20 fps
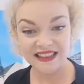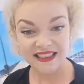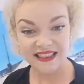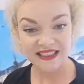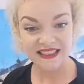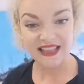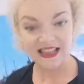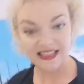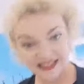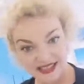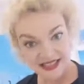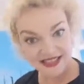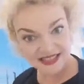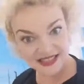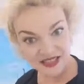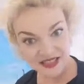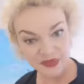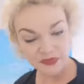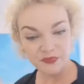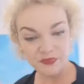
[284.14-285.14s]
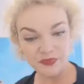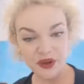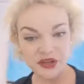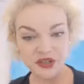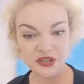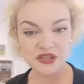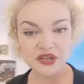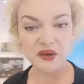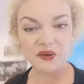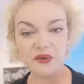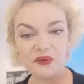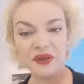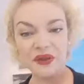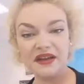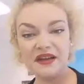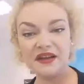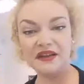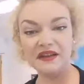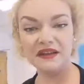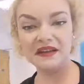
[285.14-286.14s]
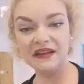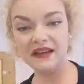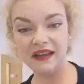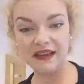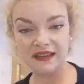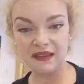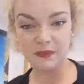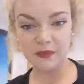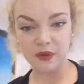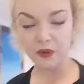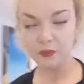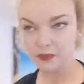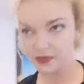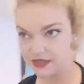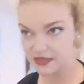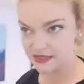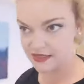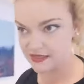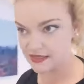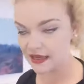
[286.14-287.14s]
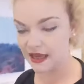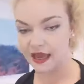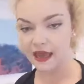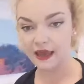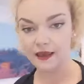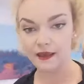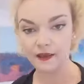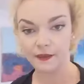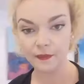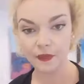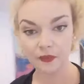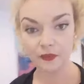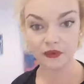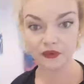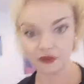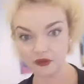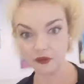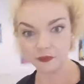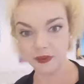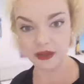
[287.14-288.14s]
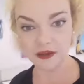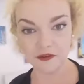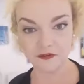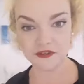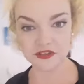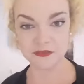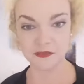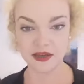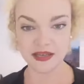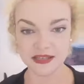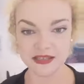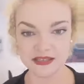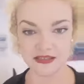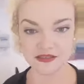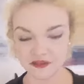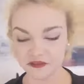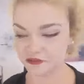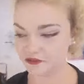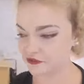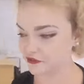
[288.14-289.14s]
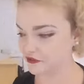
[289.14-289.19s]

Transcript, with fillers: that's our show here at the moment. Um, I'm going to go back over to my stuff